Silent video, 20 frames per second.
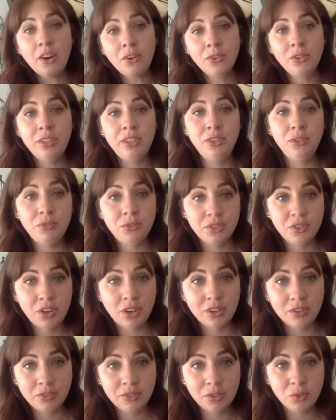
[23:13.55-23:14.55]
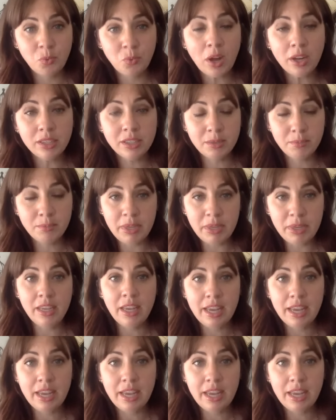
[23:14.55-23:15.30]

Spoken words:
only do photographers want to be